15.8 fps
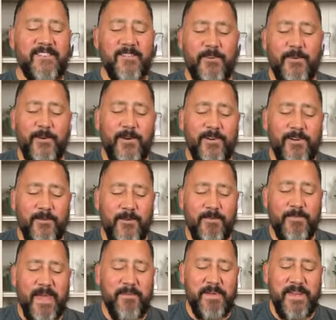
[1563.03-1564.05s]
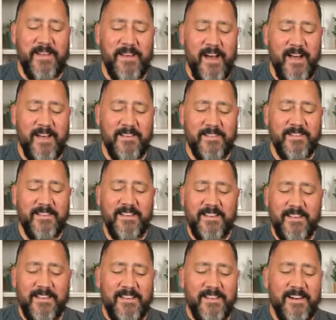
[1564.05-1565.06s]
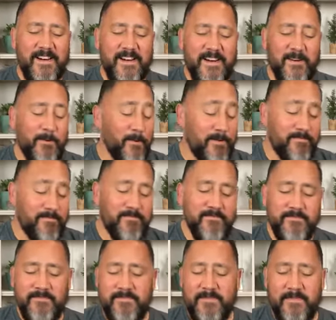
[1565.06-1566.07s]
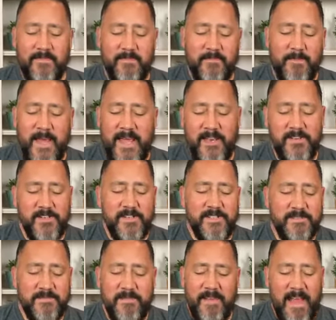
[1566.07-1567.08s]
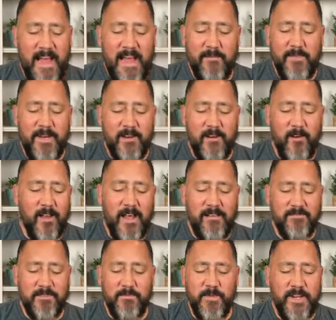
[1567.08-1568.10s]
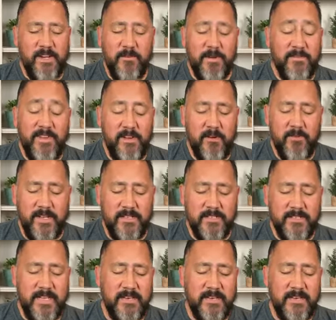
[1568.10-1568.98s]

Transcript: or, or maybe not, uh, or may just happen in our lives and we don't even notice.